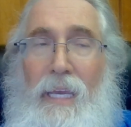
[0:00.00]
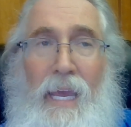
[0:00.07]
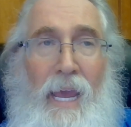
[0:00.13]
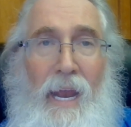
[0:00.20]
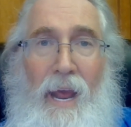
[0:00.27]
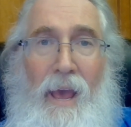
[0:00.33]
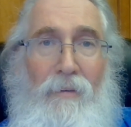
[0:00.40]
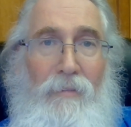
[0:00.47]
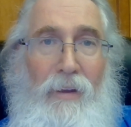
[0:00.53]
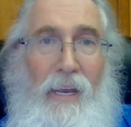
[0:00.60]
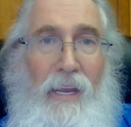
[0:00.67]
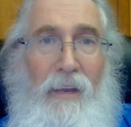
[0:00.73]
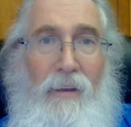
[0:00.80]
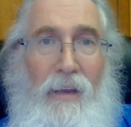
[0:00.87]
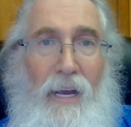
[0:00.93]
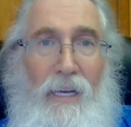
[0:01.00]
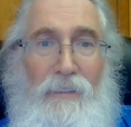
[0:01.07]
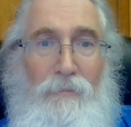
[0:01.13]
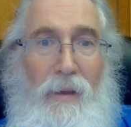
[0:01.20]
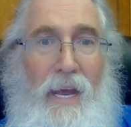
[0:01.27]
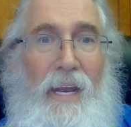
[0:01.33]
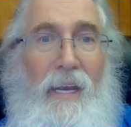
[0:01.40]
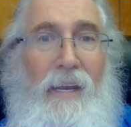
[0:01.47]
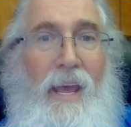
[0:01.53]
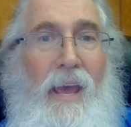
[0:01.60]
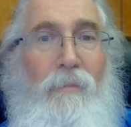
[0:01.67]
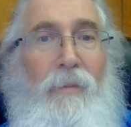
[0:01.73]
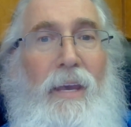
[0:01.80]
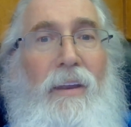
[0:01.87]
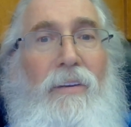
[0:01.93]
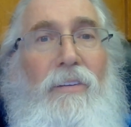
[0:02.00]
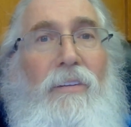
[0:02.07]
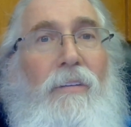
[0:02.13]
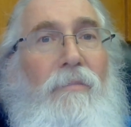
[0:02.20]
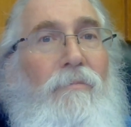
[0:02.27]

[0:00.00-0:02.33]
can't have any cosmetic damage.